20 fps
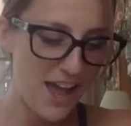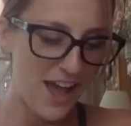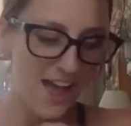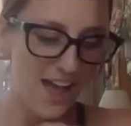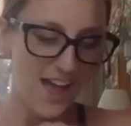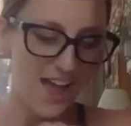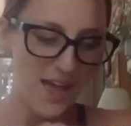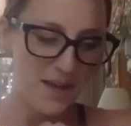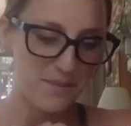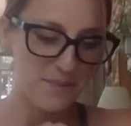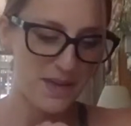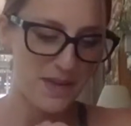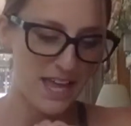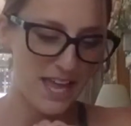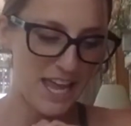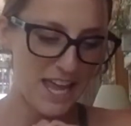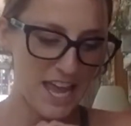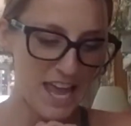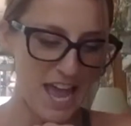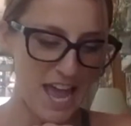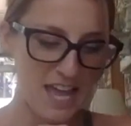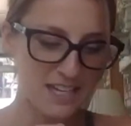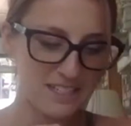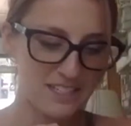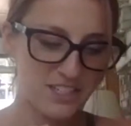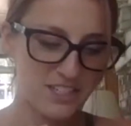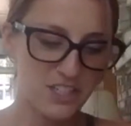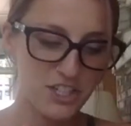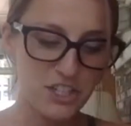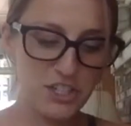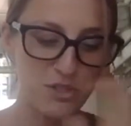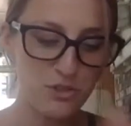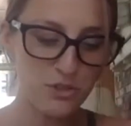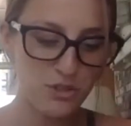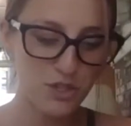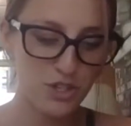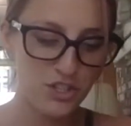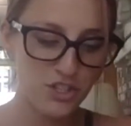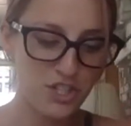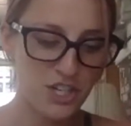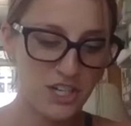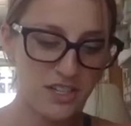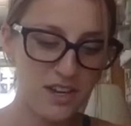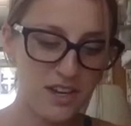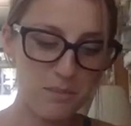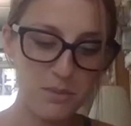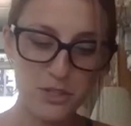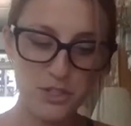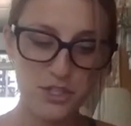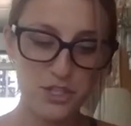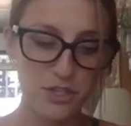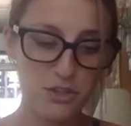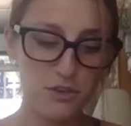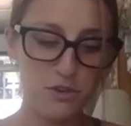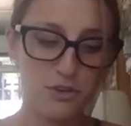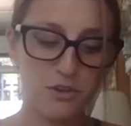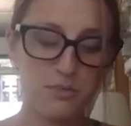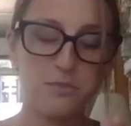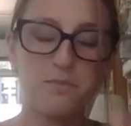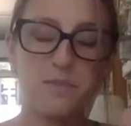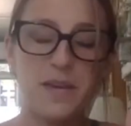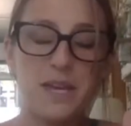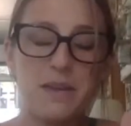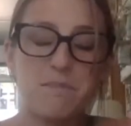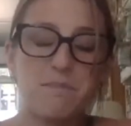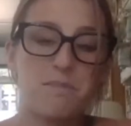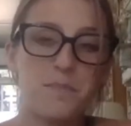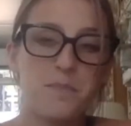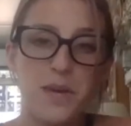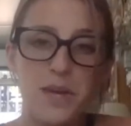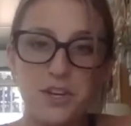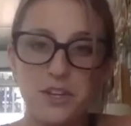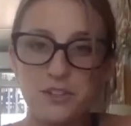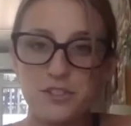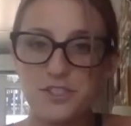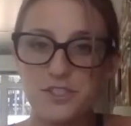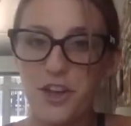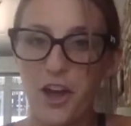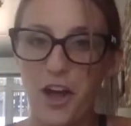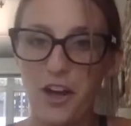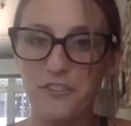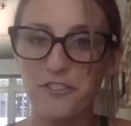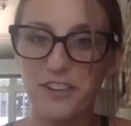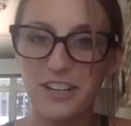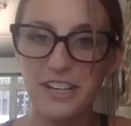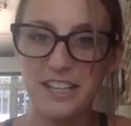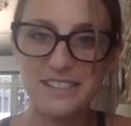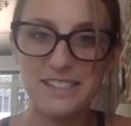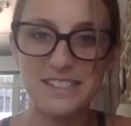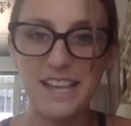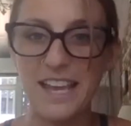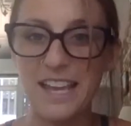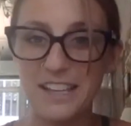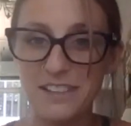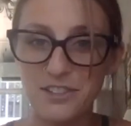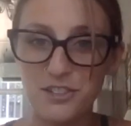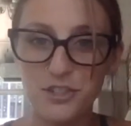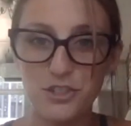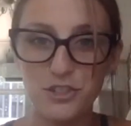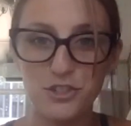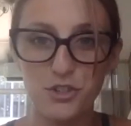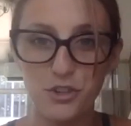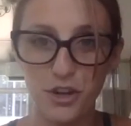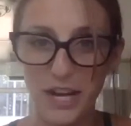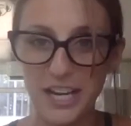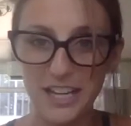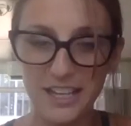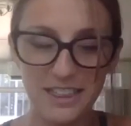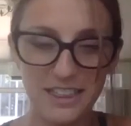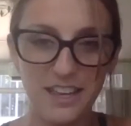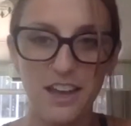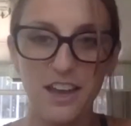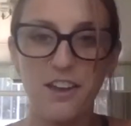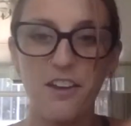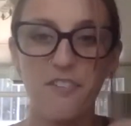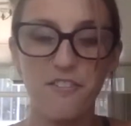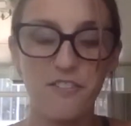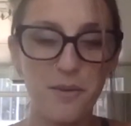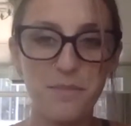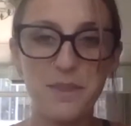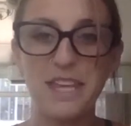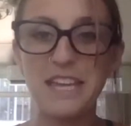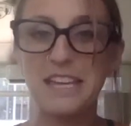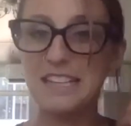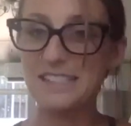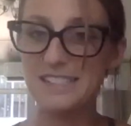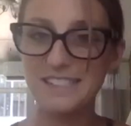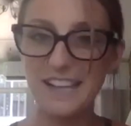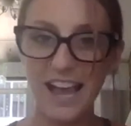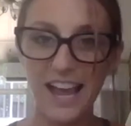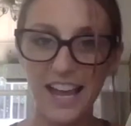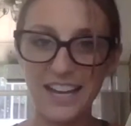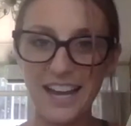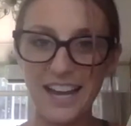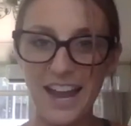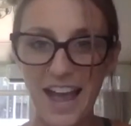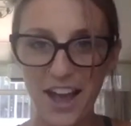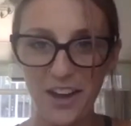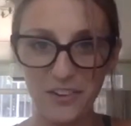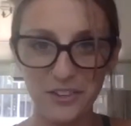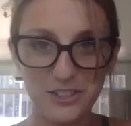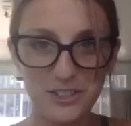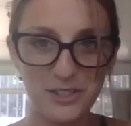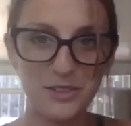And good nutrition, number two, it builds confidence and strength from the inside out.